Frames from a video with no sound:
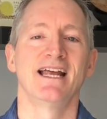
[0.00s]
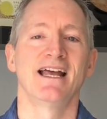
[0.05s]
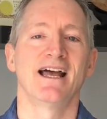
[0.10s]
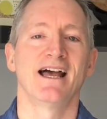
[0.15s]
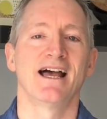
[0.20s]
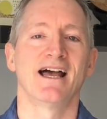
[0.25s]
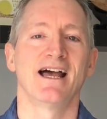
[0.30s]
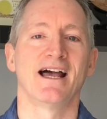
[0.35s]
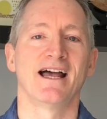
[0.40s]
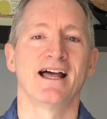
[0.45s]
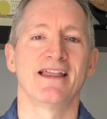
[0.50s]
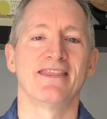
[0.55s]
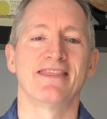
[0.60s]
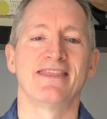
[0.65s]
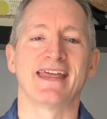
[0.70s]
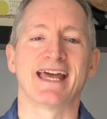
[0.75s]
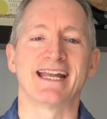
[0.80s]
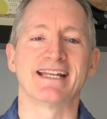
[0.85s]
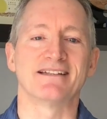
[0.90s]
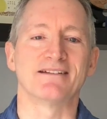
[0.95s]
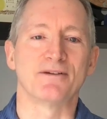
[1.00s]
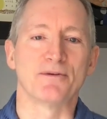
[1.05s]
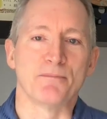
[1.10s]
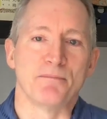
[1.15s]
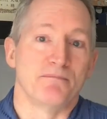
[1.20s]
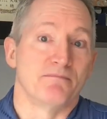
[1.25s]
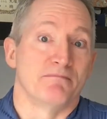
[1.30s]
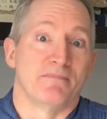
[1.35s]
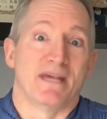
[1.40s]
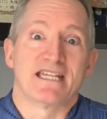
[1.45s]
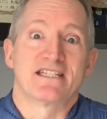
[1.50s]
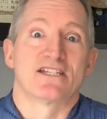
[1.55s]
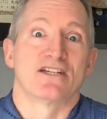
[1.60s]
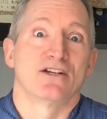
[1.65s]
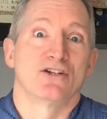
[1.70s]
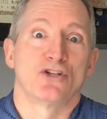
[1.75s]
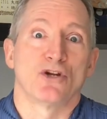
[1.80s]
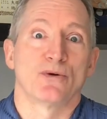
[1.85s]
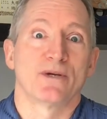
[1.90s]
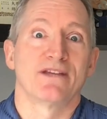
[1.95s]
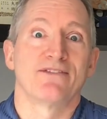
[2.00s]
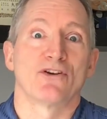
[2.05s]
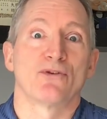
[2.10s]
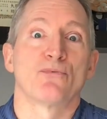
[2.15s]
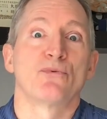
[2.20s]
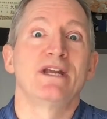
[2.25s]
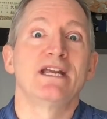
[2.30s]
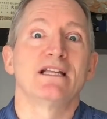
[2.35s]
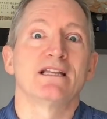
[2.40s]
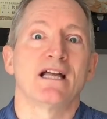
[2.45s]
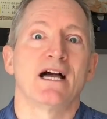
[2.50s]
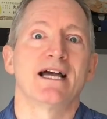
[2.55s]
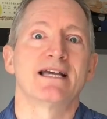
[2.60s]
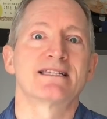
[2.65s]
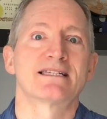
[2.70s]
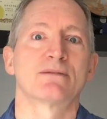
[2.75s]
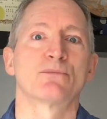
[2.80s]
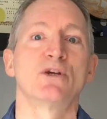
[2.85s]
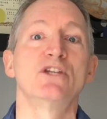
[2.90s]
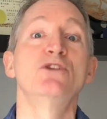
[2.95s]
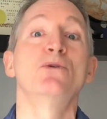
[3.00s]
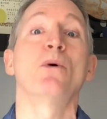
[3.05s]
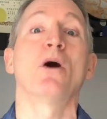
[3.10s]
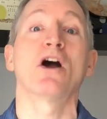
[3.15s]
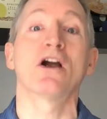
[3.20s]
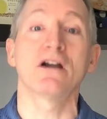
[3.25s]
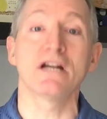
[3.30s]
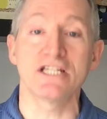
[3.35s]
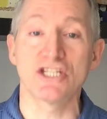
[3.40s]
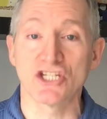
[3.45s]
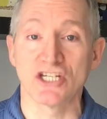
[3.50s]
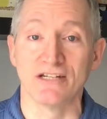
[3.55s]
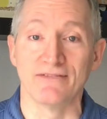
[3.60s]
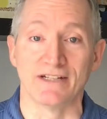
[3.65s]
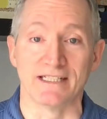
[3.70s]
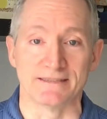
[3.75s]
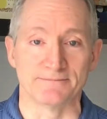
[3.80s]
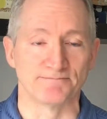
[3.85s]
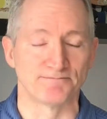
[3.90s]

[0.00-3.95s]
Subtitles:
that makes you don't even realize when you are achieving.